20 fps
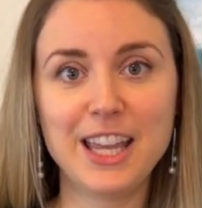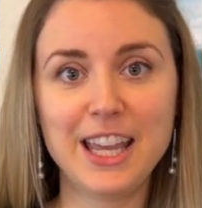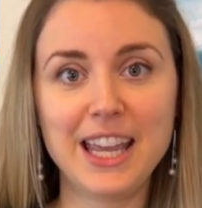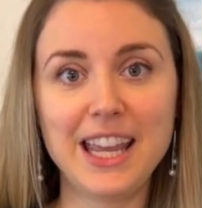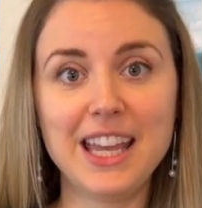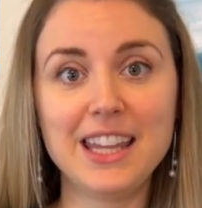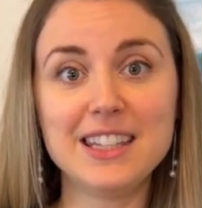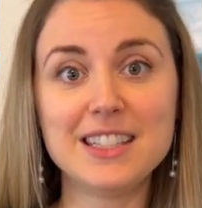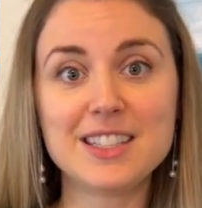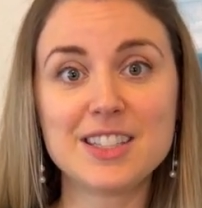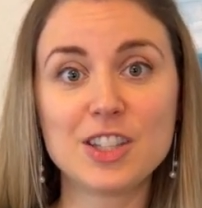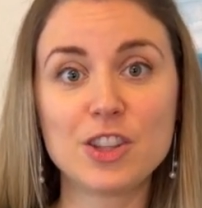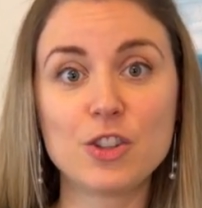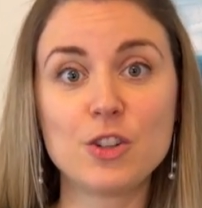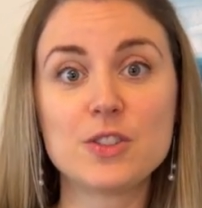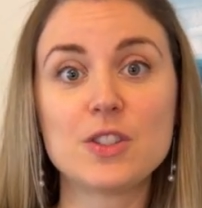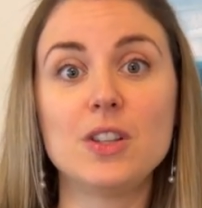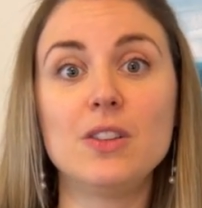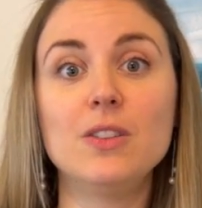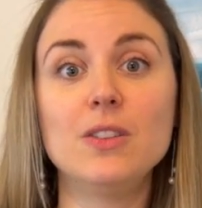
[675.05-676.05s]
And
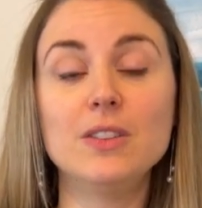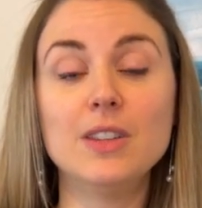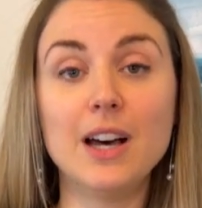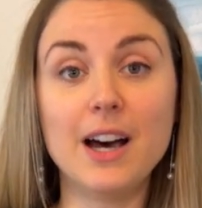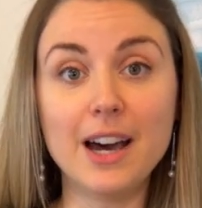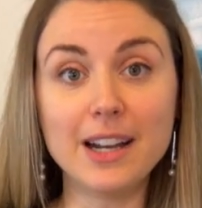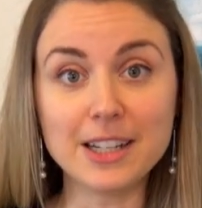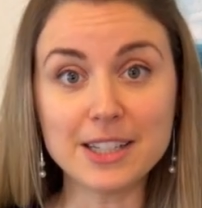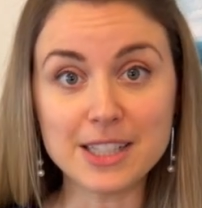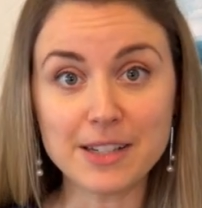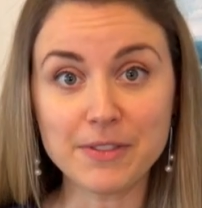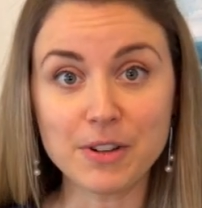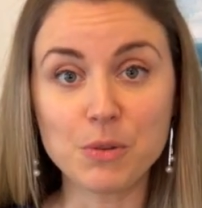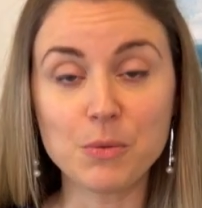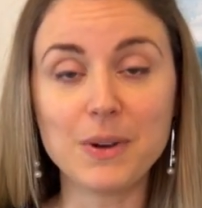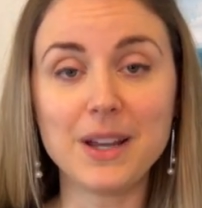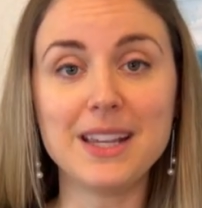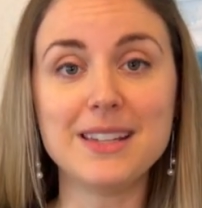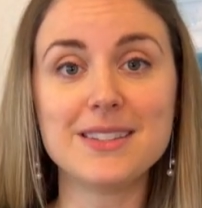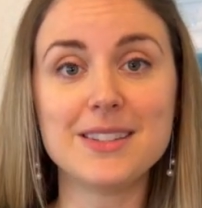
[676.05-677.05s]
there's a lot of different
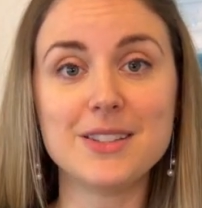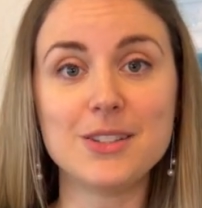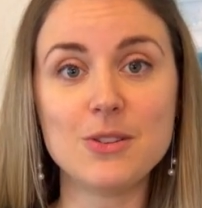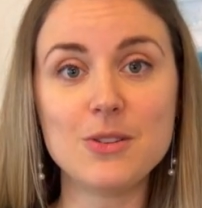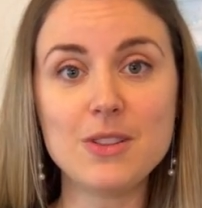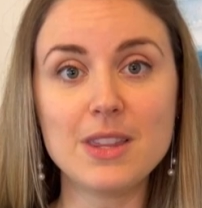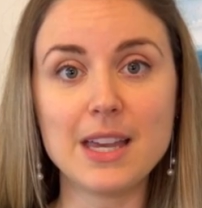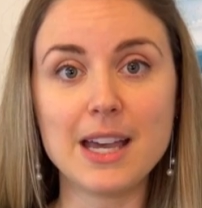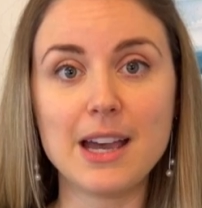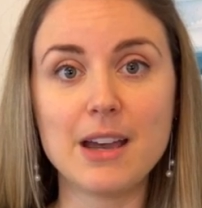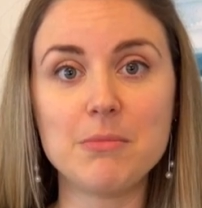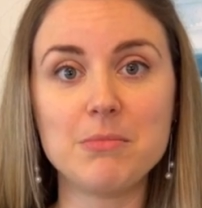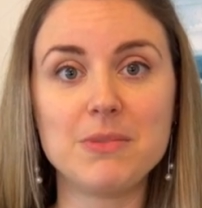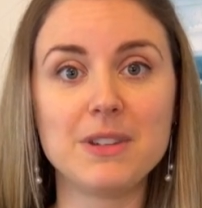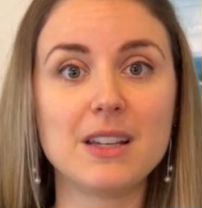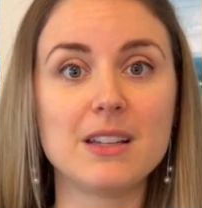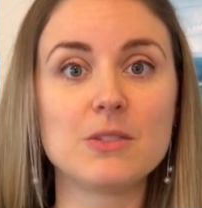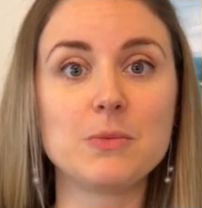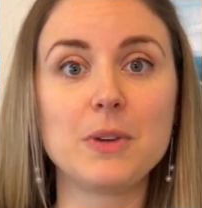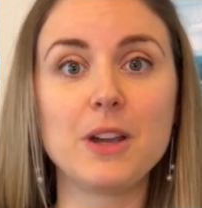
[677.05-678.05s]
ways to do that
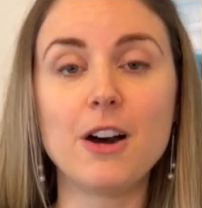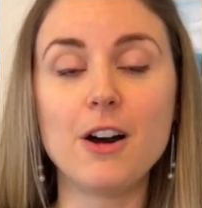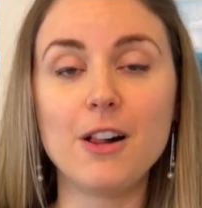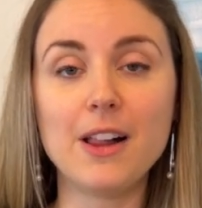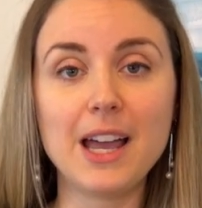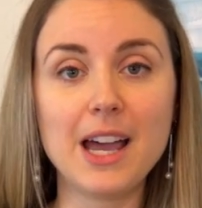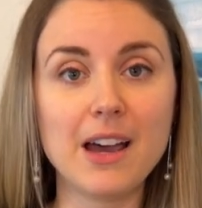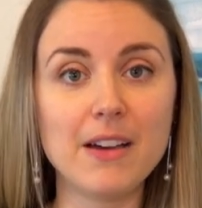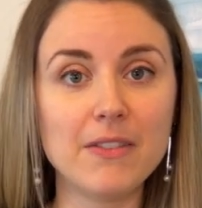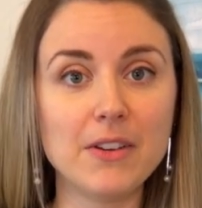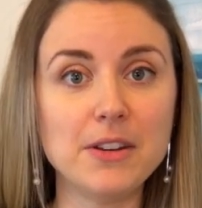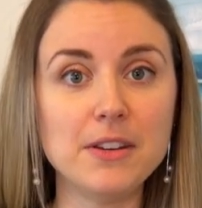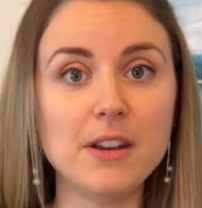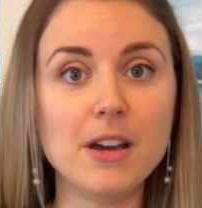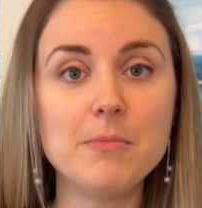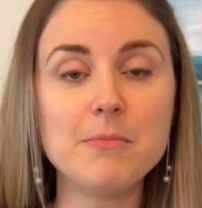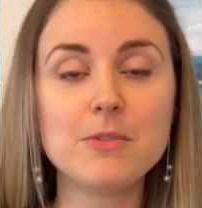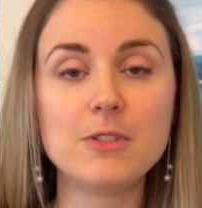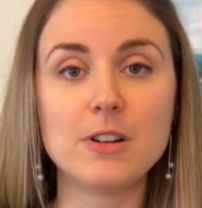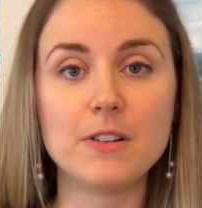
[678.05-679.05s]
because we all have a
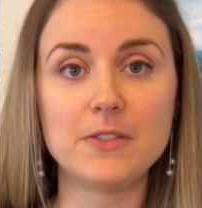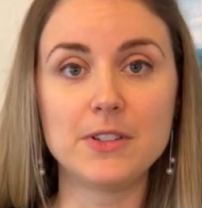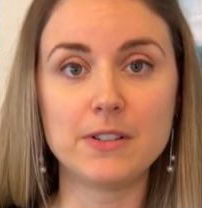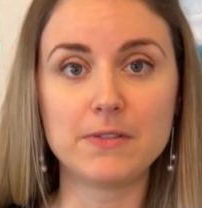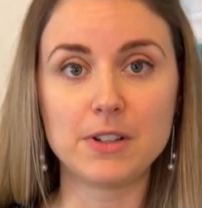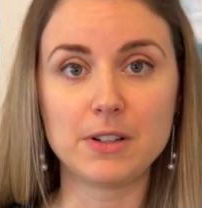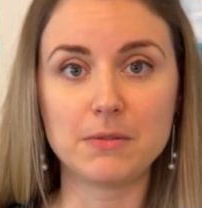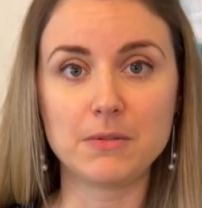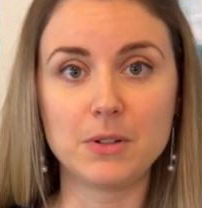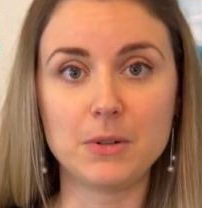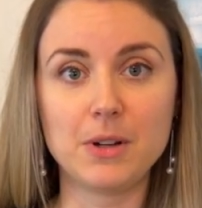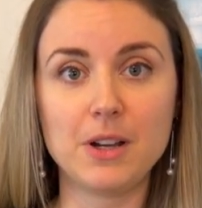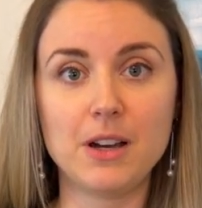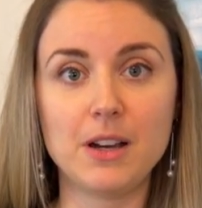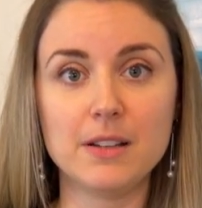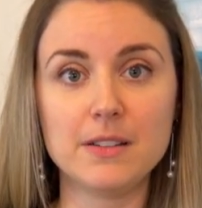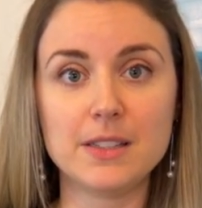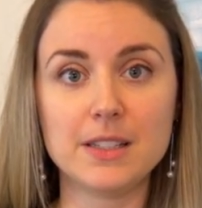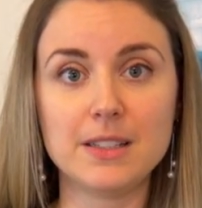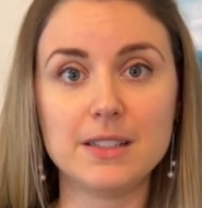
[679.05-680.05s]
number of different root
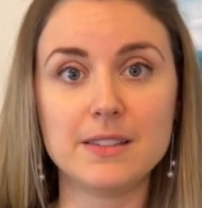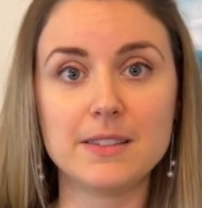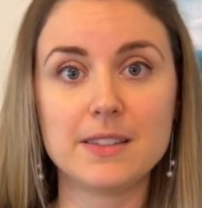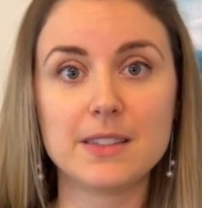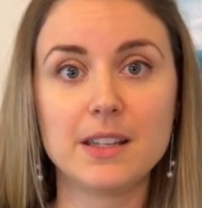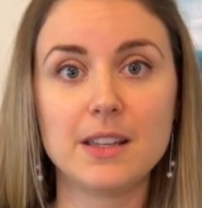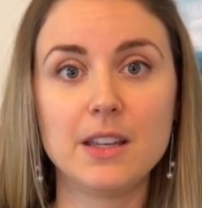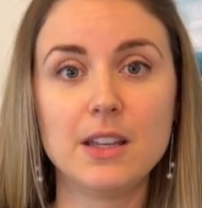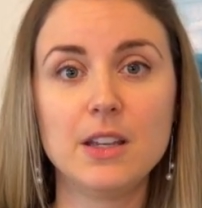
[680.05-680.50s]
causes.